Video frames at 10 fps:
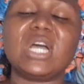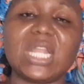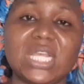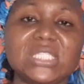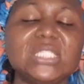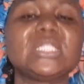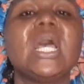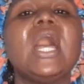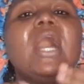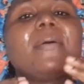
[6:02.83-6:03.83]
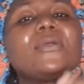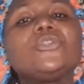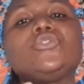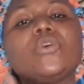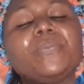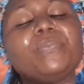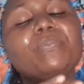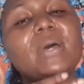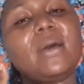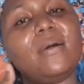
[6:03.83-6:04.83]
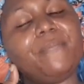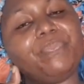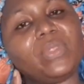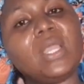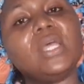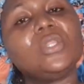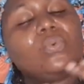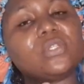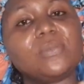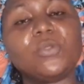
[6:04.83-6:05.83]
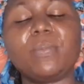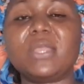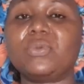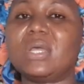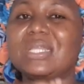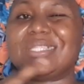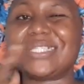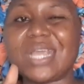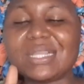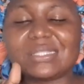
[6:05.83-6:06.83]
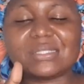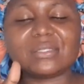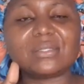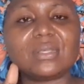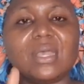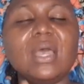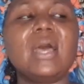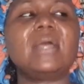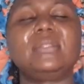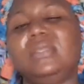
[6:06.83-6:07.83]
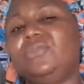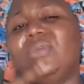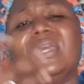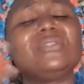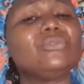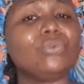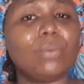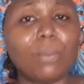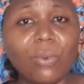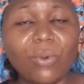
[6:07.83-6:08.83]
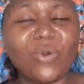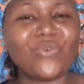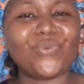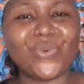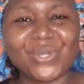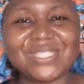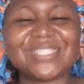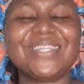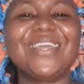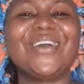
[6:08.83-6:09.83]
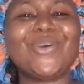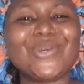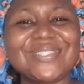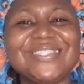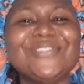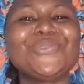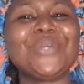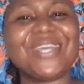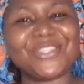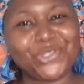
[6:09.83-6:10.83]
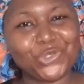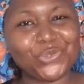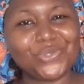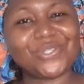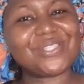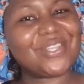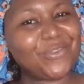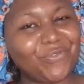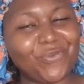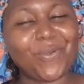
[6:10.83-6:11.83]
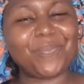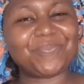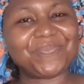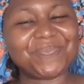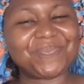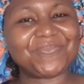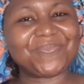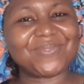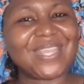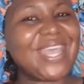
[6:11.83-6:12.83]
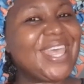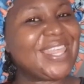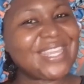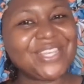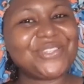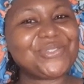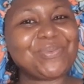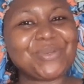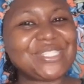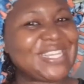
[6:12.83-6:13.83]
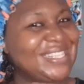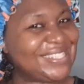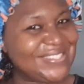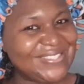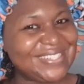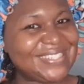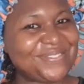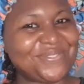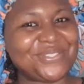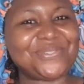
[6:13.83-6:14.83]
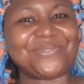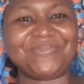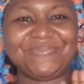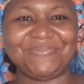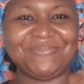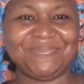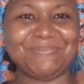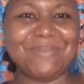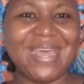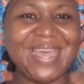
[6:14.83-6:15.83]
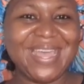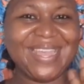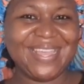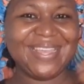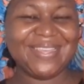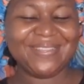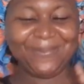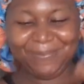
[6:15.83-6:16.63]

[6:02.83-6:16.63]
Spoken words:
classes, I'm going to drop the WhatsApp number. You can chat, and then you get to know more of what courses you can choose from. Thank you so much, and see you in the video. Bye.